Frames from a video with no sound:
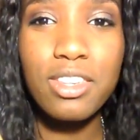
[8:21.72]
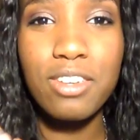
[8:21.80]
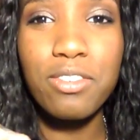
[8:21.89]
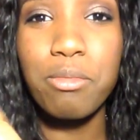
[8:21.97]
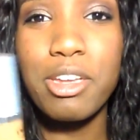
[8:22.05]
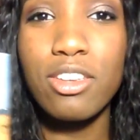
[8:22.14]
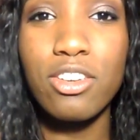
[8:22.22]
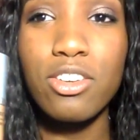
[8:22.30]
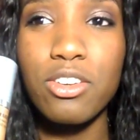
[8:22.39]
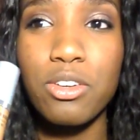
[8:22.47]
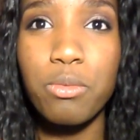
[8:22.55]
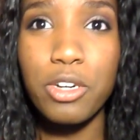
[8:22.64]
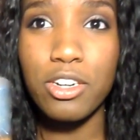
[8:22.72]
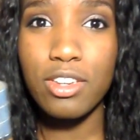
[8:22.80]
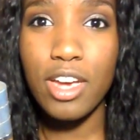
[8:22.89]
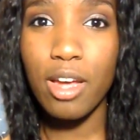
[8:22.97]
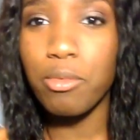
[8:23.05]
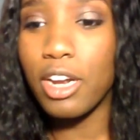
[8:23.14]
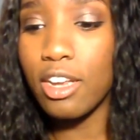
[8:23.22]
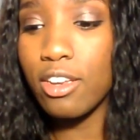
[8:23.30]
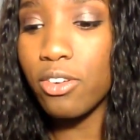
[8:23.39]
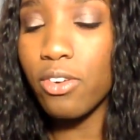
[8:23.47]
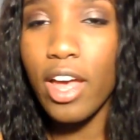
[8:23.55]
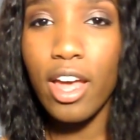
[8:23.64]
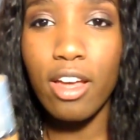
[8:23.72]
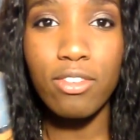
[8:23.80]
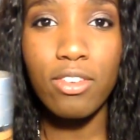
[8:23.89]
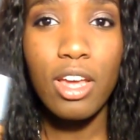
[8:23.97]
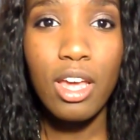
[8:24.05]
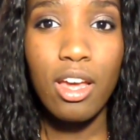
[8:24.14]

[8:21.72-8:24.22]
is good for my skin during the winter time when I don't have